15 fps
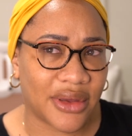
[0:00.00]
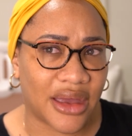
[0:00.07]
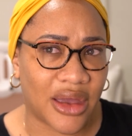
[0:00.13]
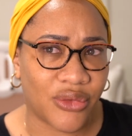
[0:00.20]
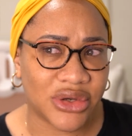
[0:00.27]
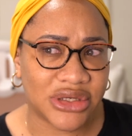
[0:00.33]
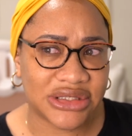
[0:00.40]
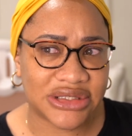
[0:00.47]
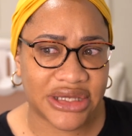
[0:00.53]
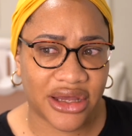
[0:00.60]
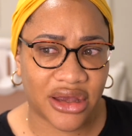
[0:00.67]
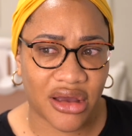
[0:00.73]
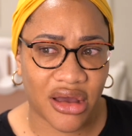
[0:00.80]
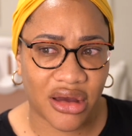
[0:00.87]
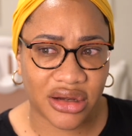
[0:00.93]
wouldn't say
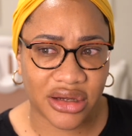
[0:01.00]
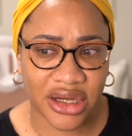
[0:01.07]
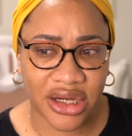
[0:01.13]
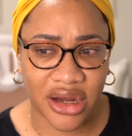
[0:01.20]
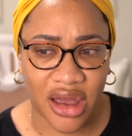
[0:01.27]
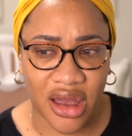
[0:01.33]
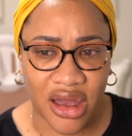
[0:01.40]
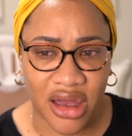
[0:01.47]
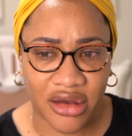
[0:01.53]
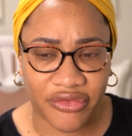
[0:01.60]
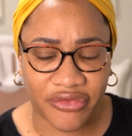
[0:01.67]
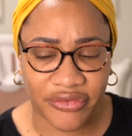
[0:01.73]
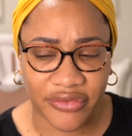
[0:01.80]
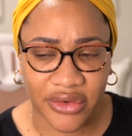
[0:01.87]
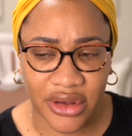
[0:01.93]
cut it
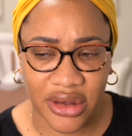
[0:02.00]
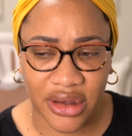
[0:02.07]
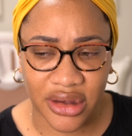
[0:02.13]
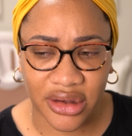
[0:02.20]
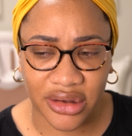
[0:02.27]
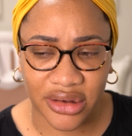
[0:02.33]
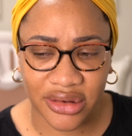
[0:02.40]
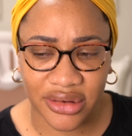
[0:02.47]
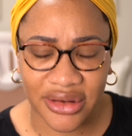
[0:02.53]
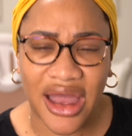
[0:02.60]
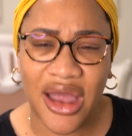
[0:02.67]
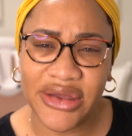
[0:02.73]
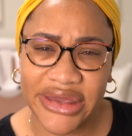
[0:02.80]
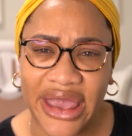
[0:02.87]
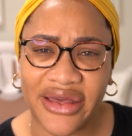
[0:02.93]
off.
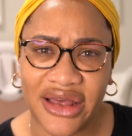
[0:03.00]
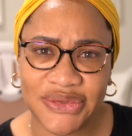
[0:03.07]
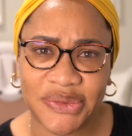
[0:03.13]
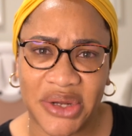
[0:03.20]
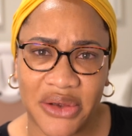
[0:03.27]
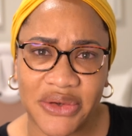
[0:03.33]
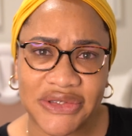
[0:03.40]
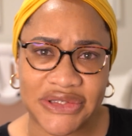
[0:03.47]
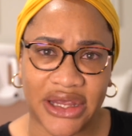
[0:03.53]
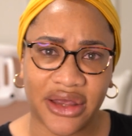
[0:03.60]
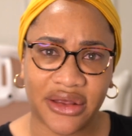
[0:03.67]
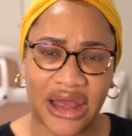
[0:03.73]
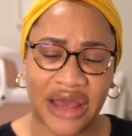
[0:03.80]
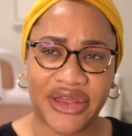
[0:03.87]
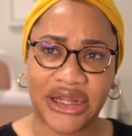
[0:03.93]
Yeah, that's what I would
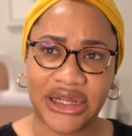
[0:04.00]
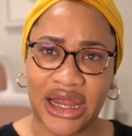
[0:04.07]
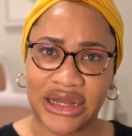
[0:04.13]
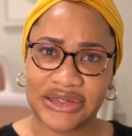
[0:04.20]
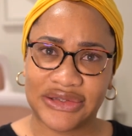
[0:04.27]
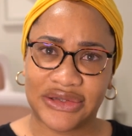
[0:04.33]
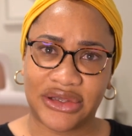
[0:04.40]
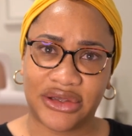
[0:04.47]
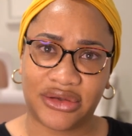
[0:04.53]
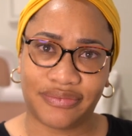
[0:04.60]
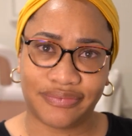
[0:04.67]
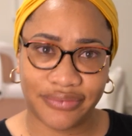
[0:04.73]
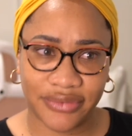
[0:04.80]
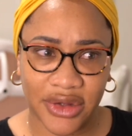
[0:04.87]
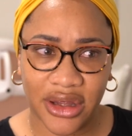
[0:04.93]
say. I think that's
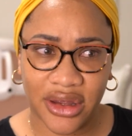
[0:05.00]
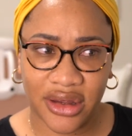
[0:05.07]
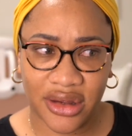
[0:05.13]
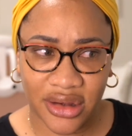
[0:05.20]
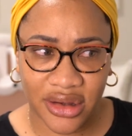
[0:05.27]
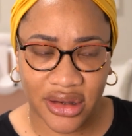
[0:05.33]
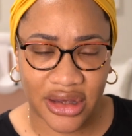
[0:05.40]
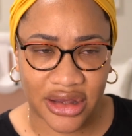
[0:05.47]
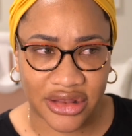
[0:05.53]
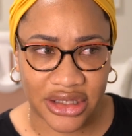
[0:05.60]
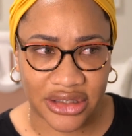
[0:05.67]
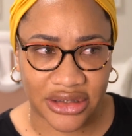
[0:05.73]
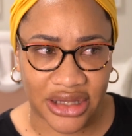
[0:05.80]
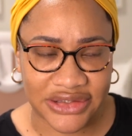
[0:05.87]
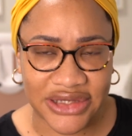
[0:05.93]
the
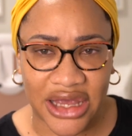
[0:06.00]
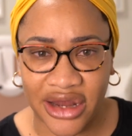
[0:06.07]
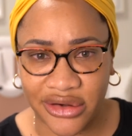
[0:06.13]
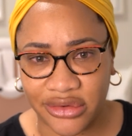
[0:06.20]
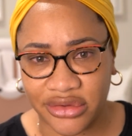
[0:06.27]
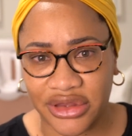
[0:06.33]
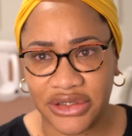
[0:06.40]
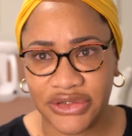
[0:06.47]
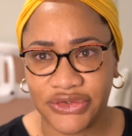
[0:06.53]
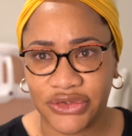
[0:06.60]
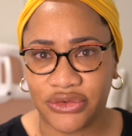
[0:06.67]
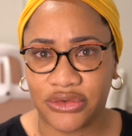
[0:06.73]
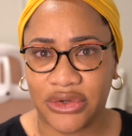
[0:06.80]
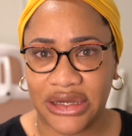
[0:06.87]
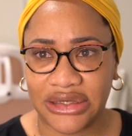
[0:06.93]
adult thing to
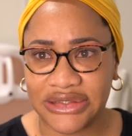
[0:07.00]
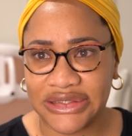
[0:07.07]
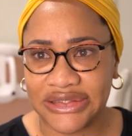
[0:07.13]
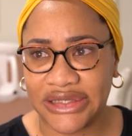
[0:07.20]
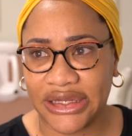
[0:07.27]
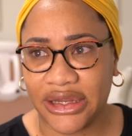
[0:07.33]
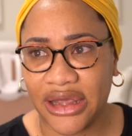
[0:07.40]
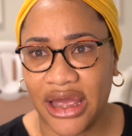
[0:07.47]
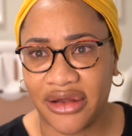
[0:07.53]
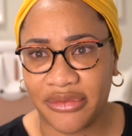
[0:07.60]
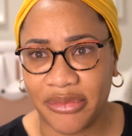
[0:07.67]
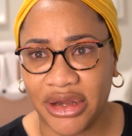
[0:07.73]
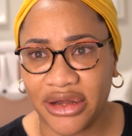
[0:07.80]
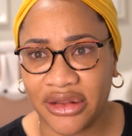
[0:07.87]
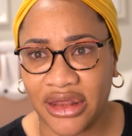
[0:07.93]
do, and to say,
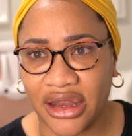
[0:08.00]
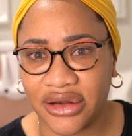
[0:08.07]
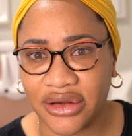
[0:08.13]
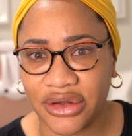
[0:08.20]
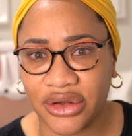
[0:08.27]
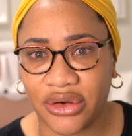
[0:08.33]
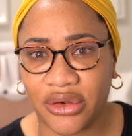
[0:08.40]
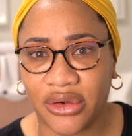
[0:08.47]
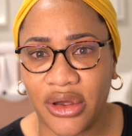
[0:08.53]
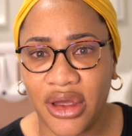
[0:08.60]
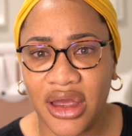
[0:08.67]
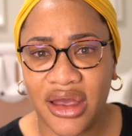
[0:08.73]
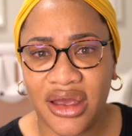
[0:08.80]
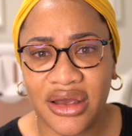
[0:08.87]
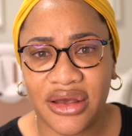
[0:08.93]
admit that, you know,
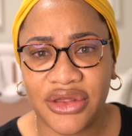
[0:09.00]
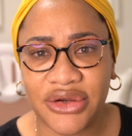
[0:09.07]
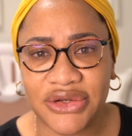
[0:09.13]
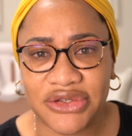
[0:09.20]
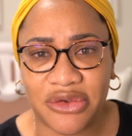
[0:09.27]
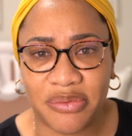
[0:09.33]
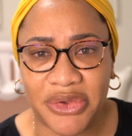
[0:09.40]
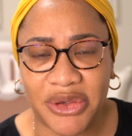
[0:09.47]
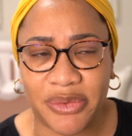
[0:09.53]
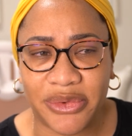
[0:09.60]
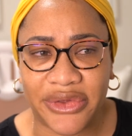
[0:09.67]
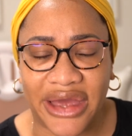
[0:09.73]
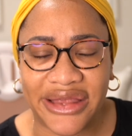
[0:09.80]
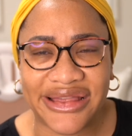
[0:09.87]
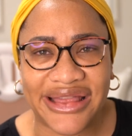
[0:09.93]
there's some people
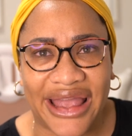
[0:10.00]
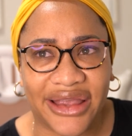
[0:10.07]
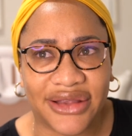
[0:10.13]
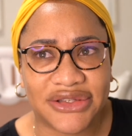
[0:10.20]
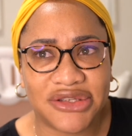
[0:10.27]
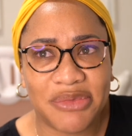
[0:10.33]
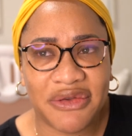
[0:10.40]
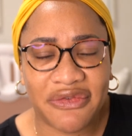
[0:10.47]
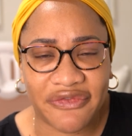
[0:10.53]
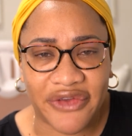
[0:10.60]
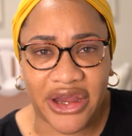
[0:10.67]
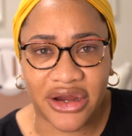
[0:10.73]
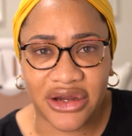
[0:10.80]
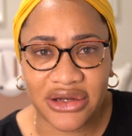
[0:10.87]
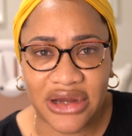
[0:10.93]
that, like, to be
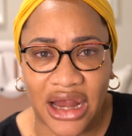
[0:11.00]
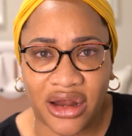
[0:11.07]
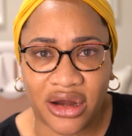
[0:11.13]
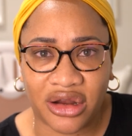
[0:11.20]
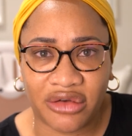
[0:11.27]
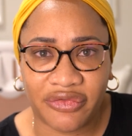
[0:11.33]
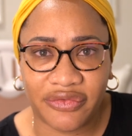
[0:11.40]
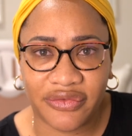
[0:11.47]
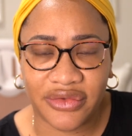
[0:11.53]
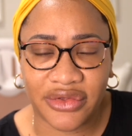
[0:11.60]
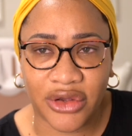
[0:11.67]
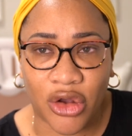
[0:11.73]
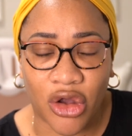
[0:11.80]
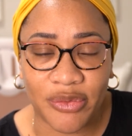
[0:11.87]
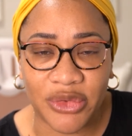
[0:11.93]
fair, a lot of
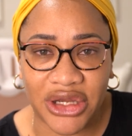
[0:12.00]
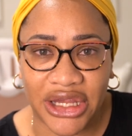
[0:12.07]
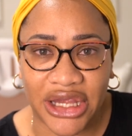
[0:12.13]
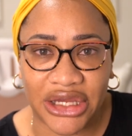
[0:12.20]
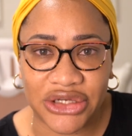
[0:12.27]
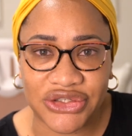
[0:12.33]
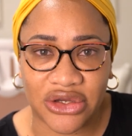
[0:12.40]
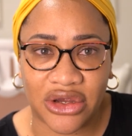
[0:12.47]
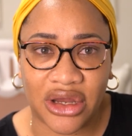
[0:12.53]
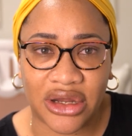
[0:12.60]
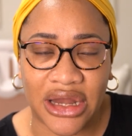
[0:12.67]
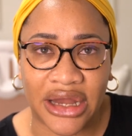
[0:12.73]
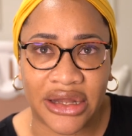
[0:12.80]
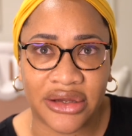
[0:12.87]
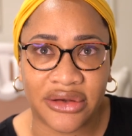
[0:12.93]
the
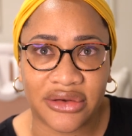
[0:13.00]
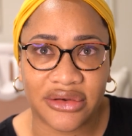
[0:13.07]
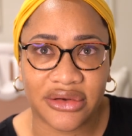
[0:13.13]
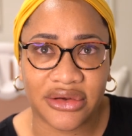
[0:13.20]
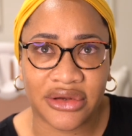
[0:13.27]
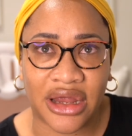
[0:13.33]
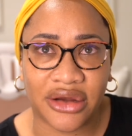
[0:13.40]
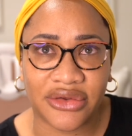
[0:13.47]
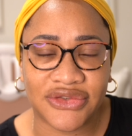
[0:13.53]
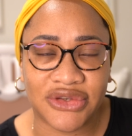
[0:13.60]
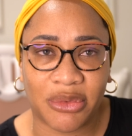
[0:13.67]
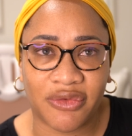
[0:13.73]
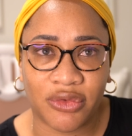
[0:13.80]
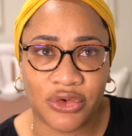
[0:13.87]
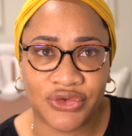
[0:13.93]
communication and that
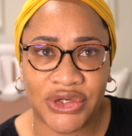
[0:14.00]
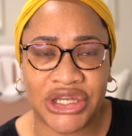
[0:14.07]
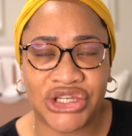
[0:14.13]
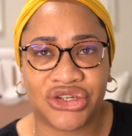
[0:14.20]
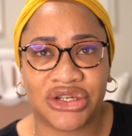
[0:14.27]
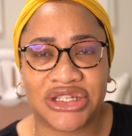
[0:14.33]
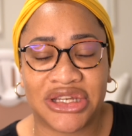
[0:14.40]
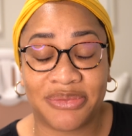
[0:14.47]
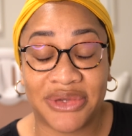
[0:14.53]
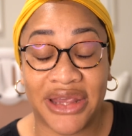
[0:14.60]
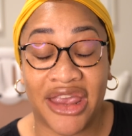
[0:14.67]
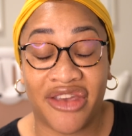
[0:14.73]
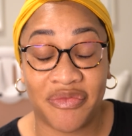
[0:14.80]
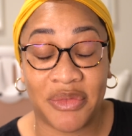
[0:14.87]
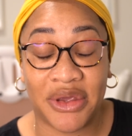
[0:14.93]
some of those relationships
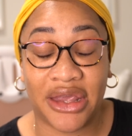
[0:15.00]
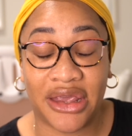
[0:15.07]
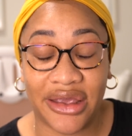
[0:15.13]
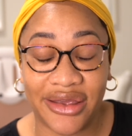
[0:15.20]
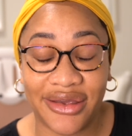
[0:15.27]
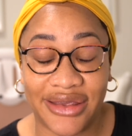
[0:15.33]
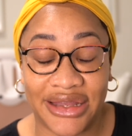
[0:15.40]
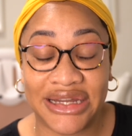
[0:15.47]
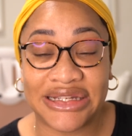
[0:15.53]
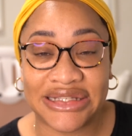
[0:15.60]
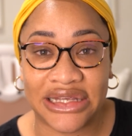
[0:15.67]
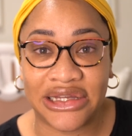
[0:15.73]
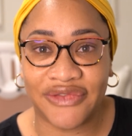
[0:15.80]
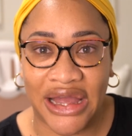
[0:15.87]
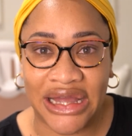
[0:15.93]
gave me in
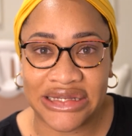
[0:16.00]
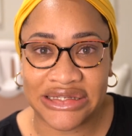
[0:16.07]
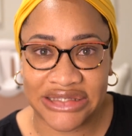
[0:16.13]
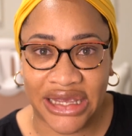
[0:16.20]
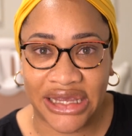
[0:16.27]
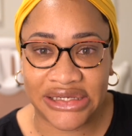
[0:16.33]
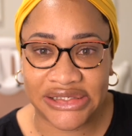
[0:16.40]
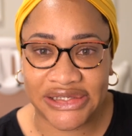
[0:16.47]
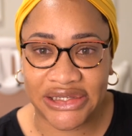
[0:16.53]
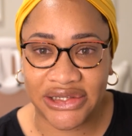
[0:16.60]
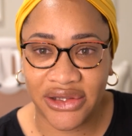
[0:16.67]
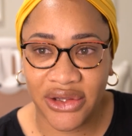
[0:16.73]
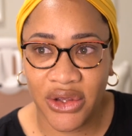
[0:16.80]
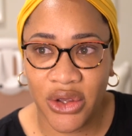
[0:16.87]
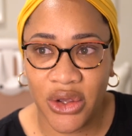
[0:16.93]
itself
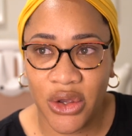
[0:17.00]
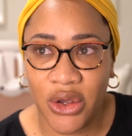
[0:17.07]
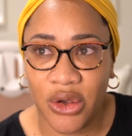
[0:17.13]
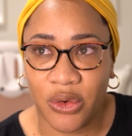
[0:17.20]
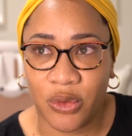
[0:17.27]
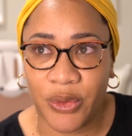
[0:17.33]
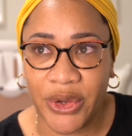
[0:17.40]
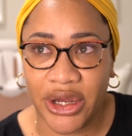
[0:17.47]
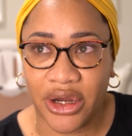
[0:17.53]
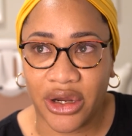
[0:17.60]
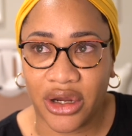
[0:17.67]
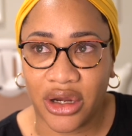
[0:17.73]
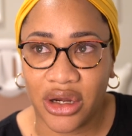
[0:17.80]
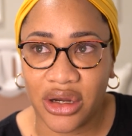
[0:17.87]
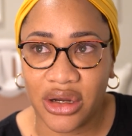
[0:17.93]
anxiety,
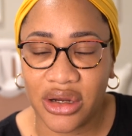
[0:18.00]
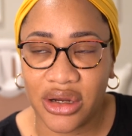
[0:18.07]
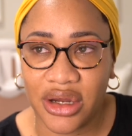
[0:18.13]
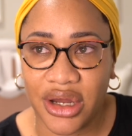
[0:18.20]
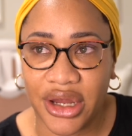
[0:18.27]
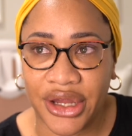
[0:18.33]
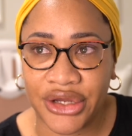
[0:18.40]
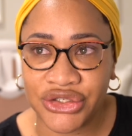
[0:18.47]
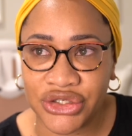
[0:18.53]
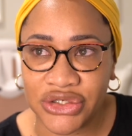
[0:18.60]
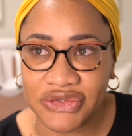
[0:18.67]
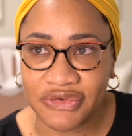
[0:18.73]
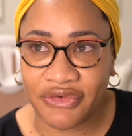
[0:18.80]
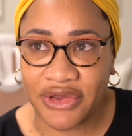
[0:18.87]
where it just